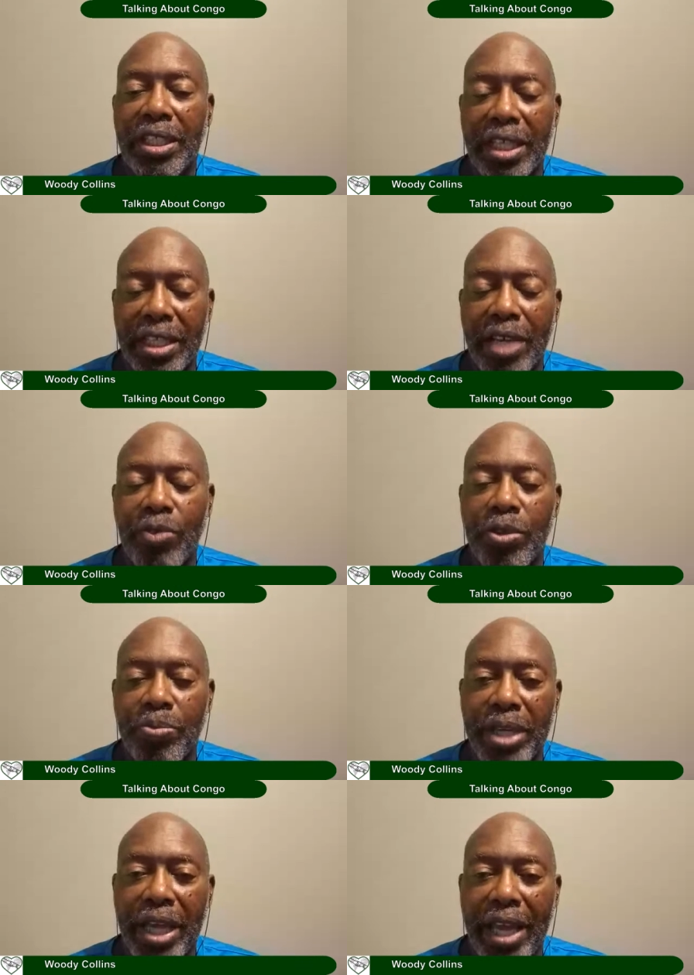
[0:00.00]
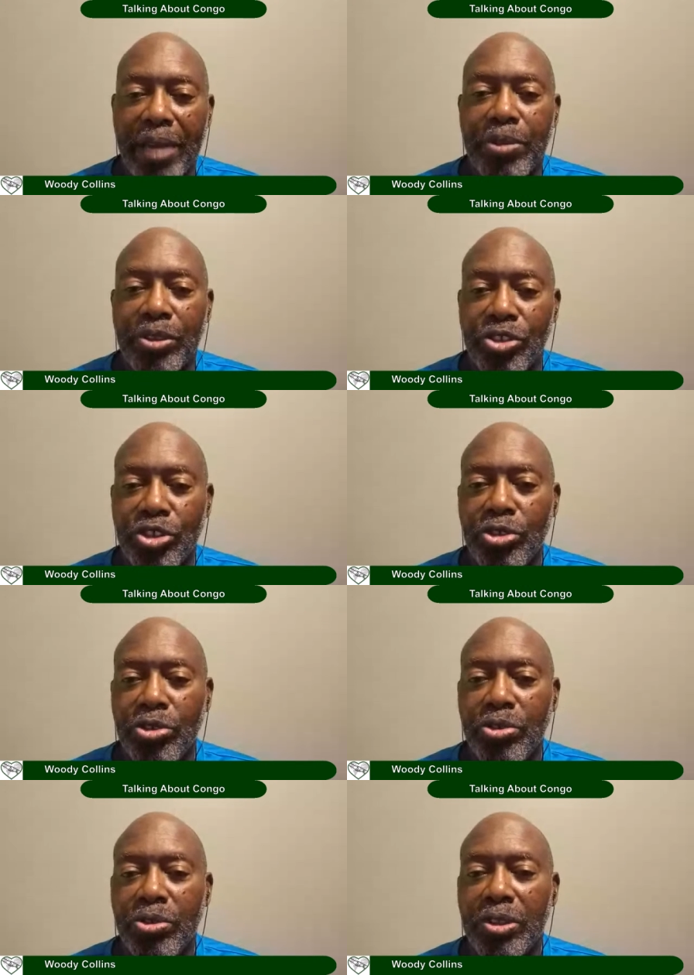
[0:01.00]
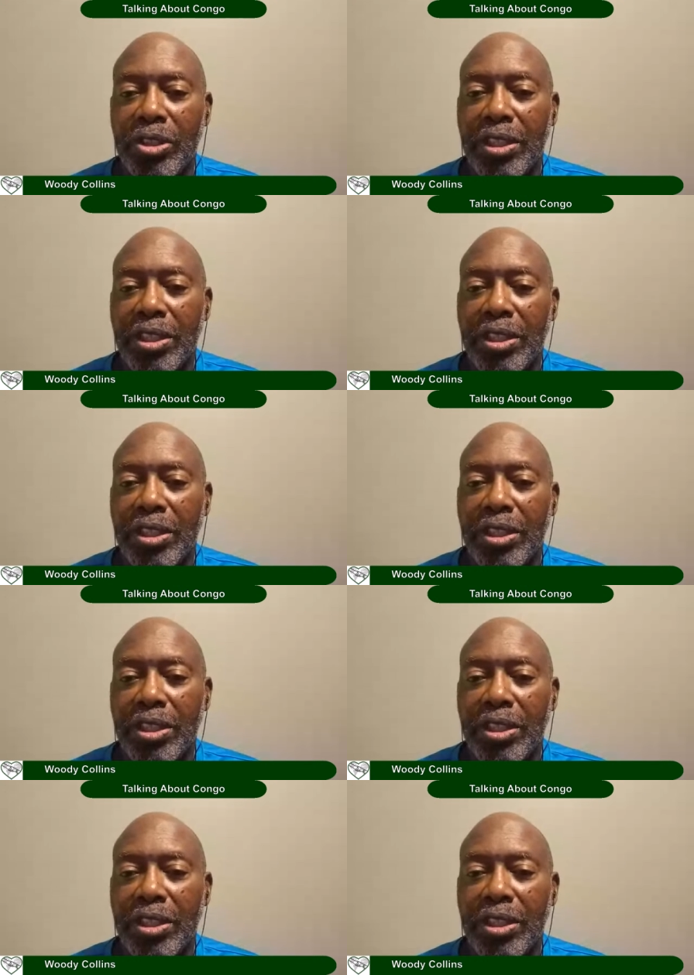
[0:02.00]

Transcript: that they will be able to